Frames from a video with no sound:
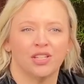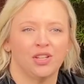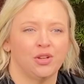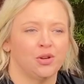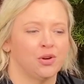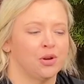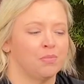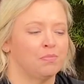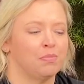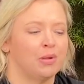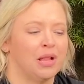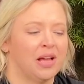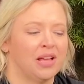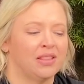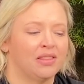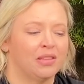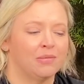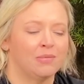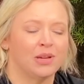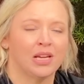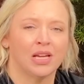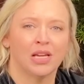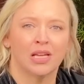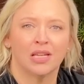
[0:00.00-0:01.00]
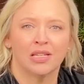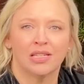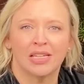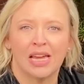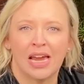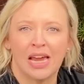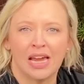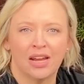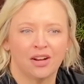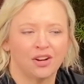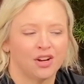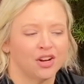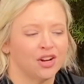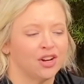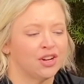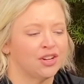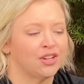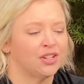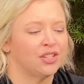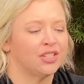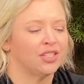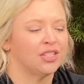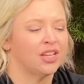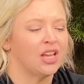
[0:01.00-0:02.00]
You can plant them in
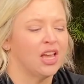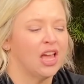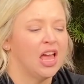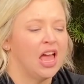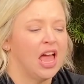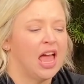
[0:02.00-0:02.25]
containers,